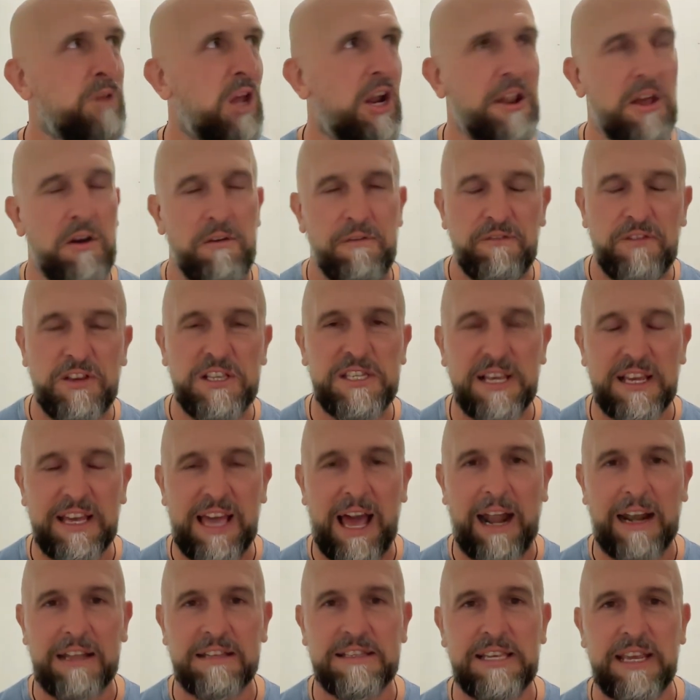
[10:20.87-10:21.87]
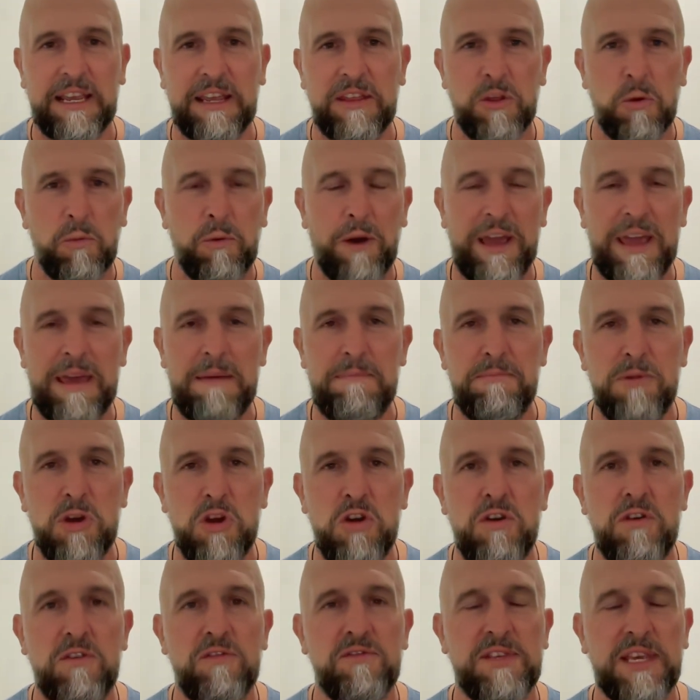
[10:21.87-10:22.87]
I don't know, physicality and the way he
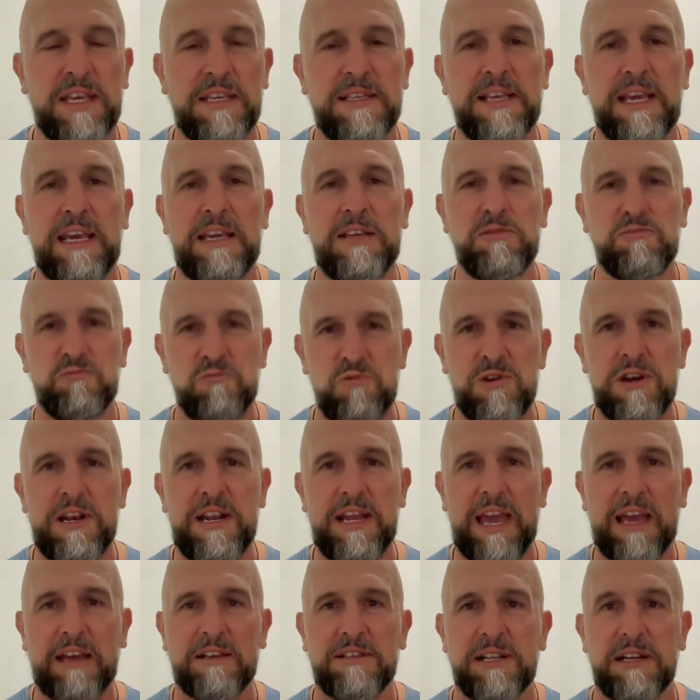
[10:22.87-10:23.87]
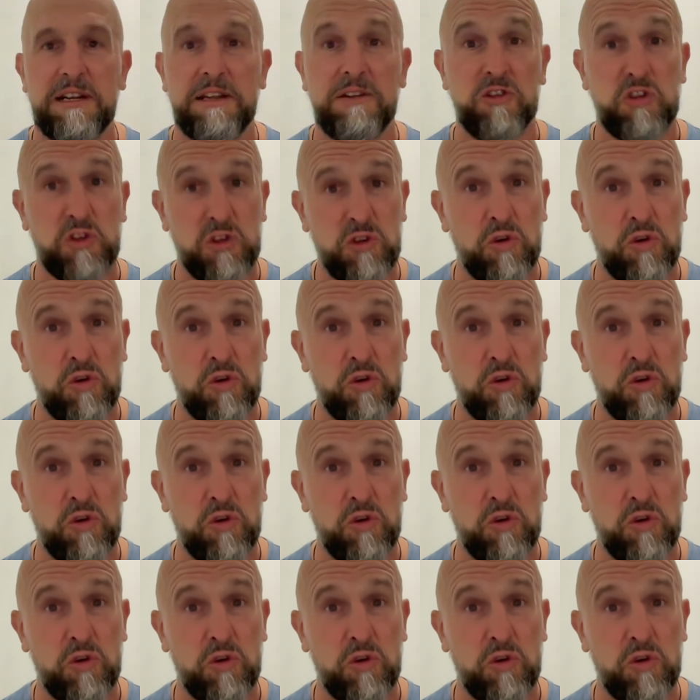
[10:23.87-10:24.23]
moves, he's really excellent.